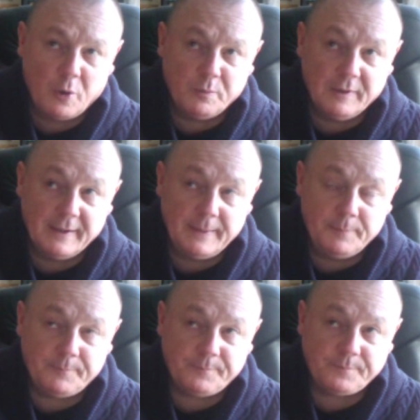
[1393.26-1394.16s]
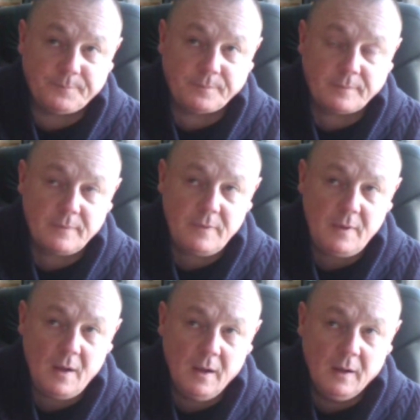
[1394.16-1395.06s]
because I feel deeply
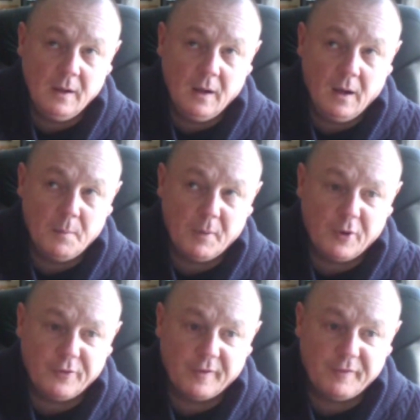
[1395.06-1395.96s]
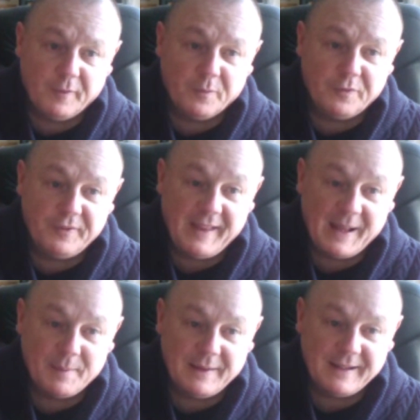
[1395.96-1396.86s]
connected and
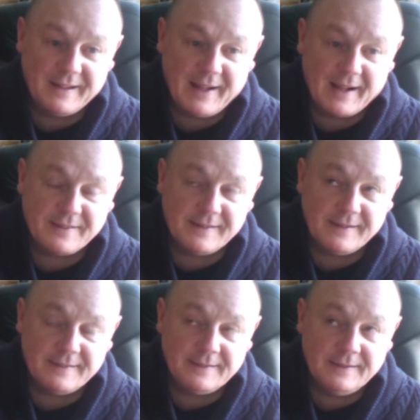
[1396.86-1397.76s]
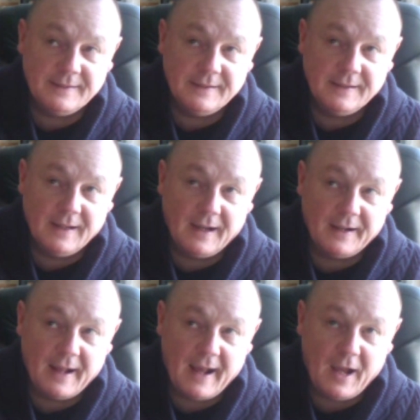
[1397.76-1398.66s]
held by those that
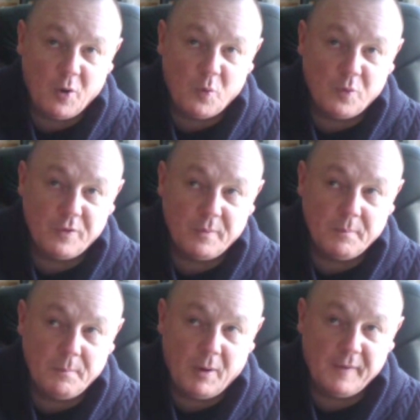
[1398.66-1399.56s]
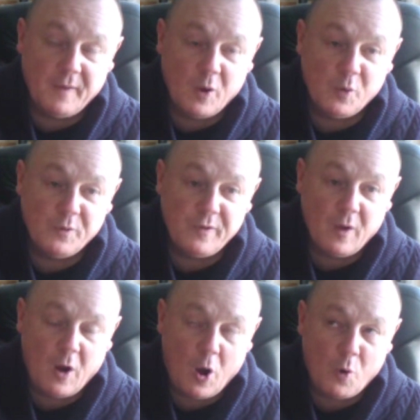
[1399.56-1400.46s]
hold me in their hearts.
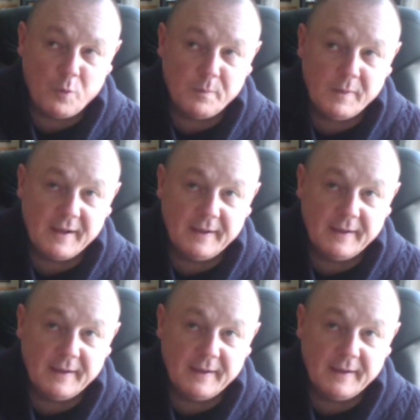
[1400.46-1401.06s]
I